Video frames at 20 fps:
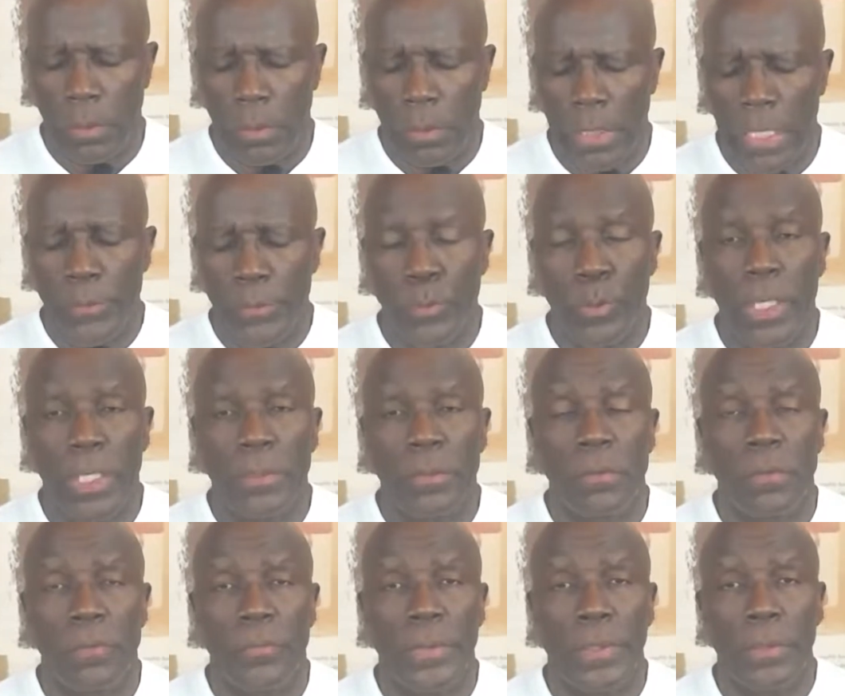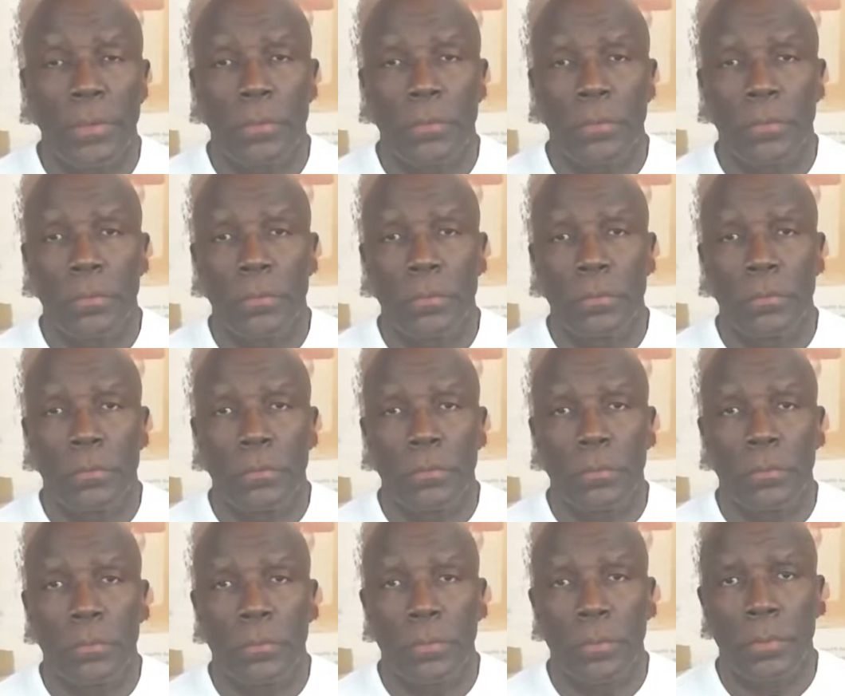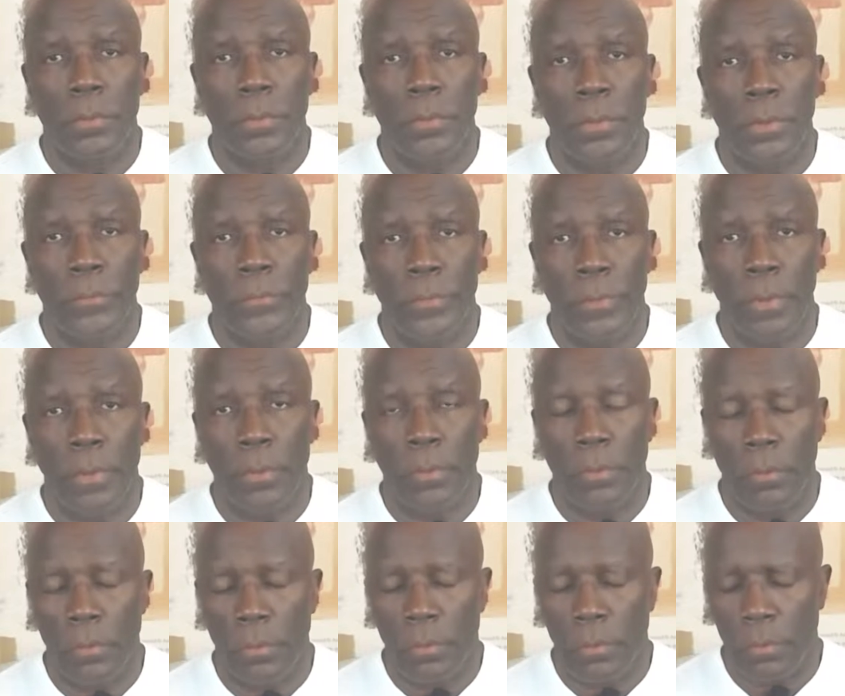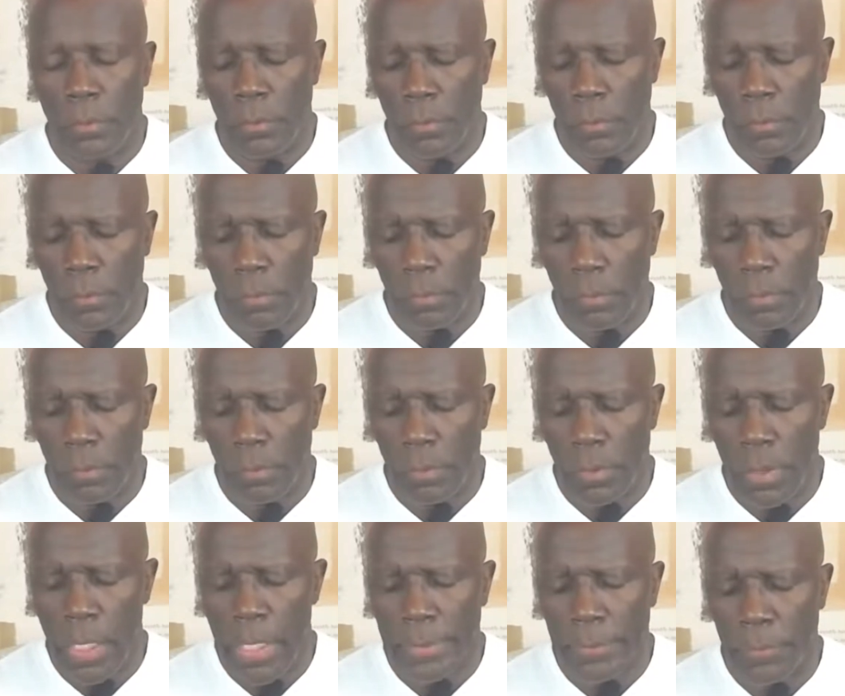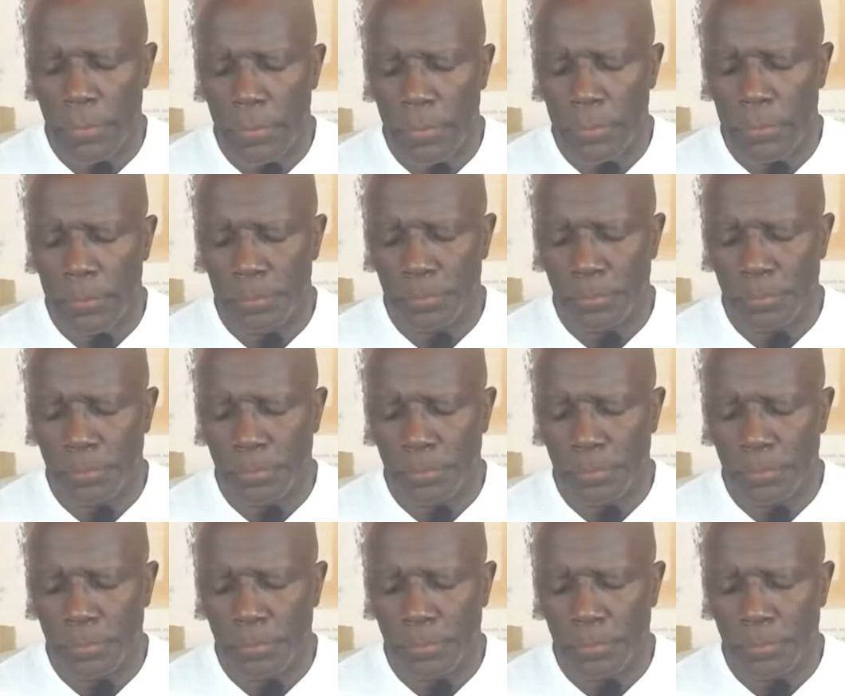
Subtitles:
I know how you feel is the article.